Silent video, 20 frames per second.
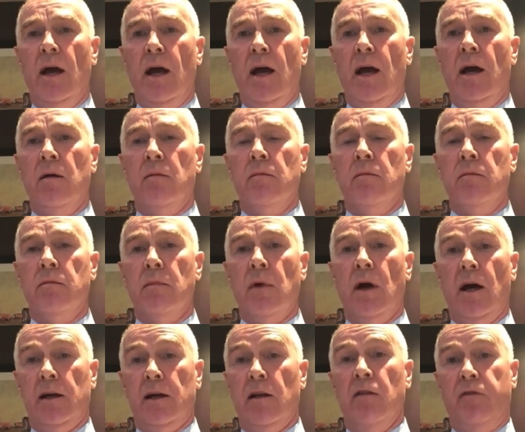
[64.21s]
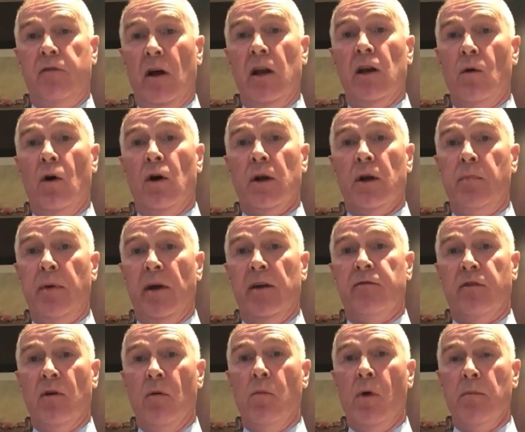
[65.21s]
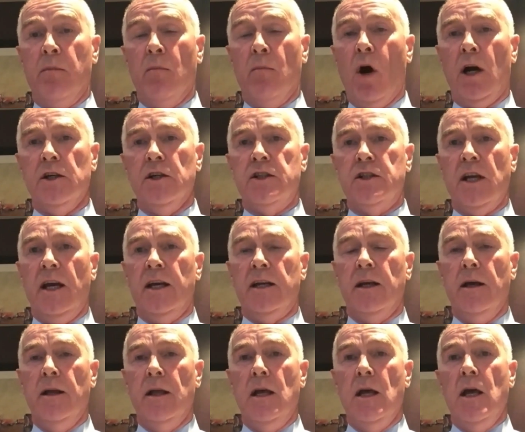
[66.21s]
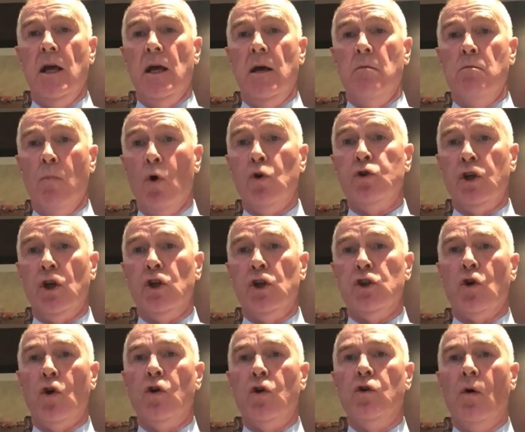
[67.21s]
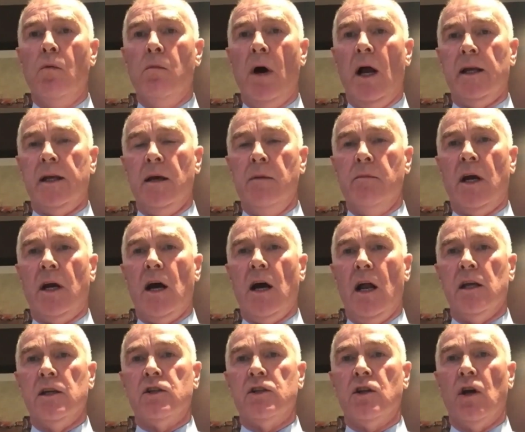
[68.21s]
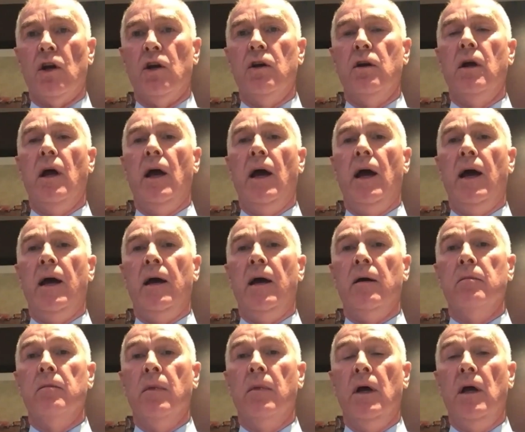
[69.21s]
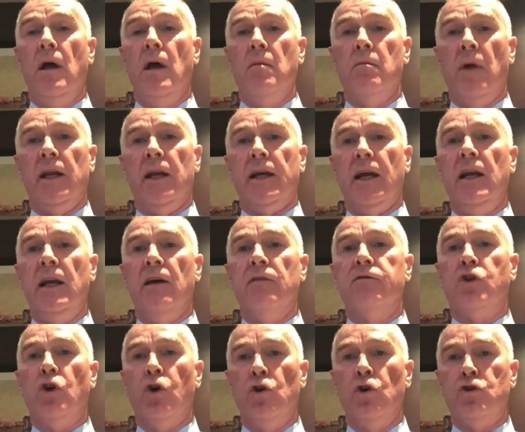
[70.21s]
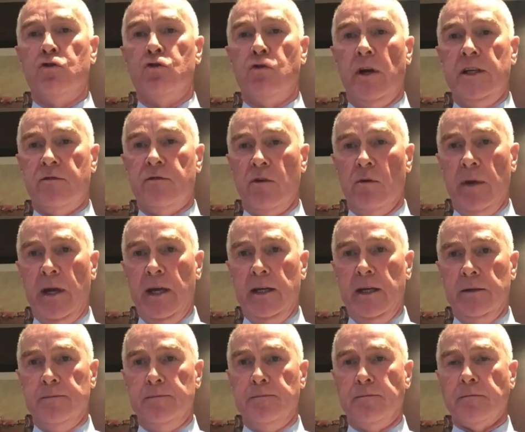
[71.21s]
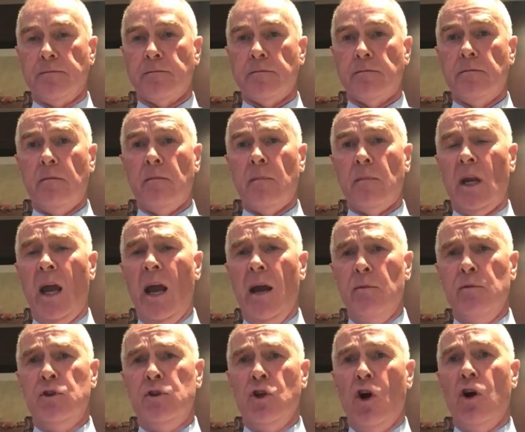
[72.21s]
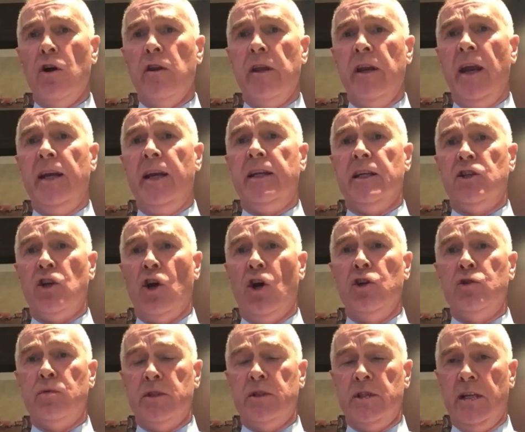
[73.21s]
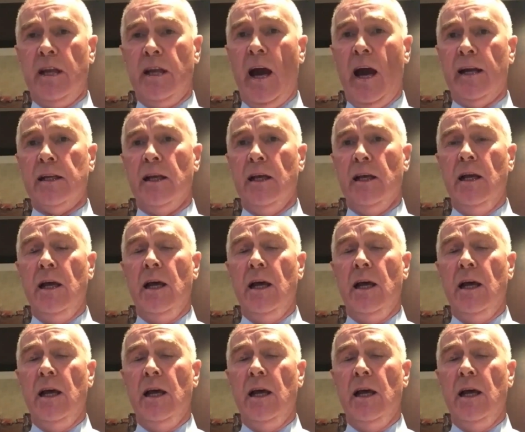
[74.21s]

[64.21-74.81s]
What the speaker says: and I'll follow on a bit from what Martin said. Most of you do know Malachi McAllister. Malachi lived 2 streets from me. I was there the night his house was attacked,